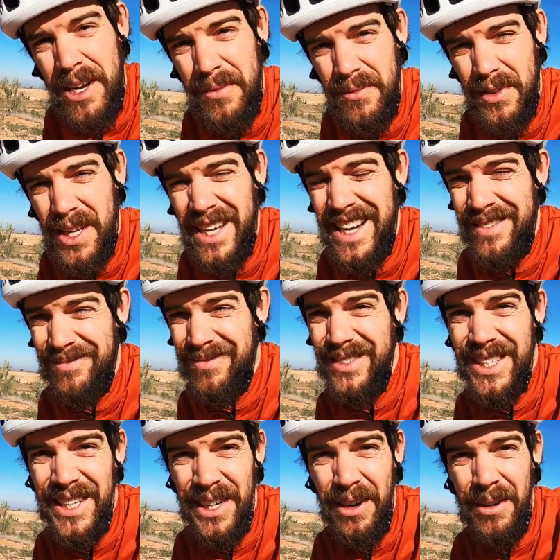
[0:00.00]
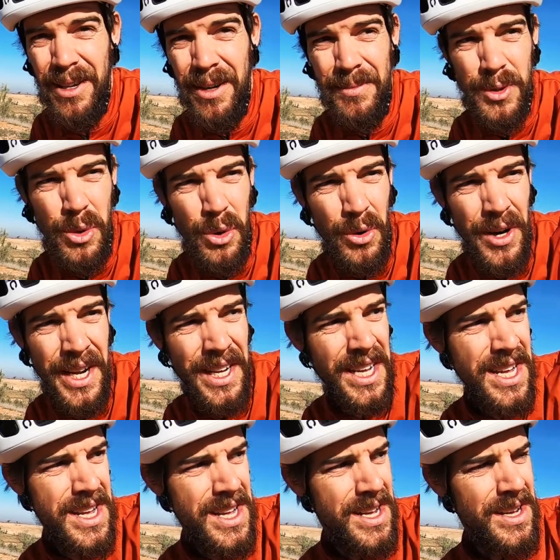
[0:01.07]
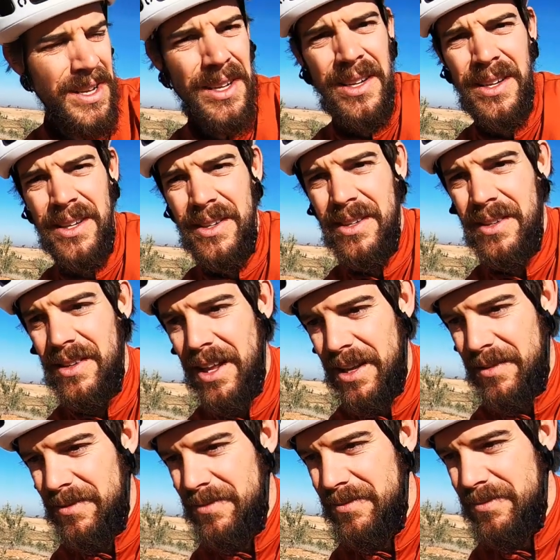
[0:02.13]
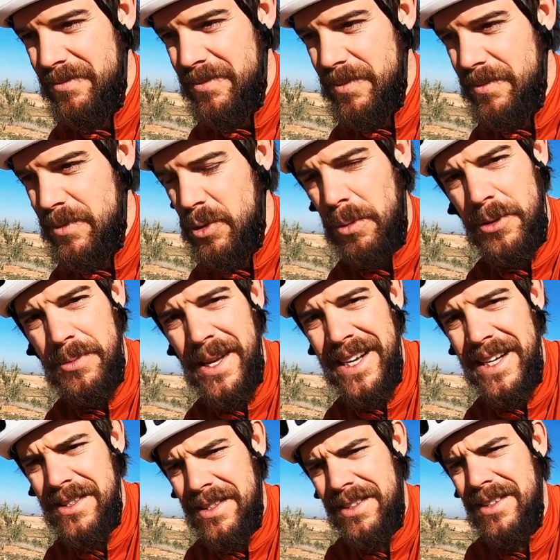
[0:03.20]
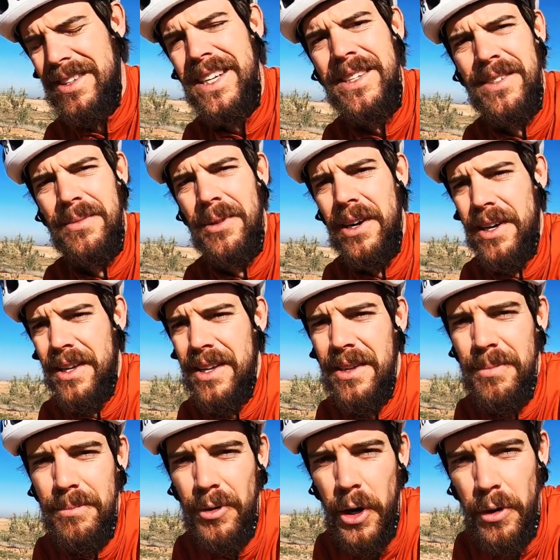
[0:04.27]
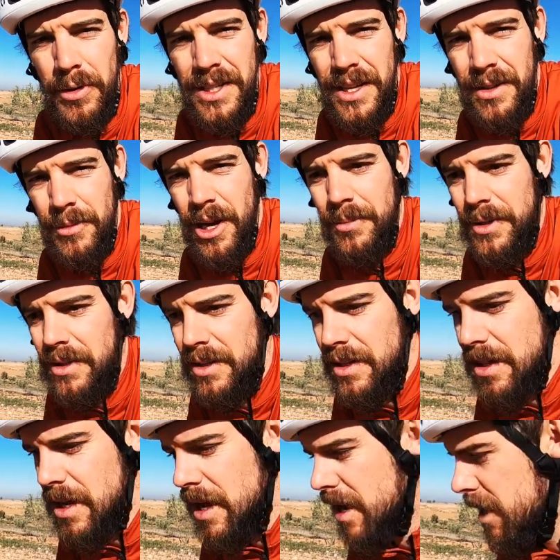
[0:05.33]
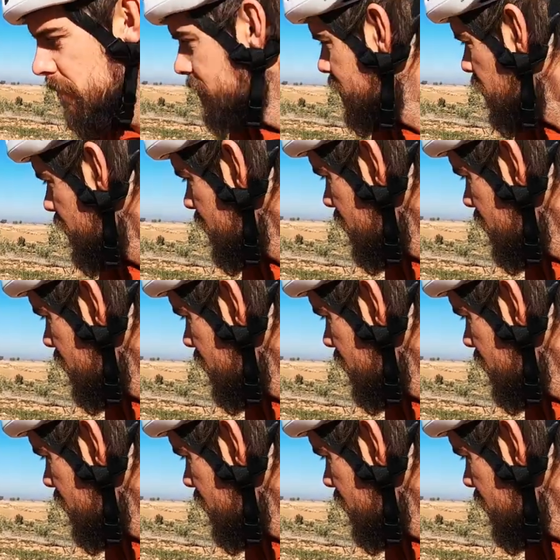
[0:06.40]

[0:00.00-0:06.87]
comfy, and you know I'm touring. Like top speed isn't isn't my priority at the moment. Um, so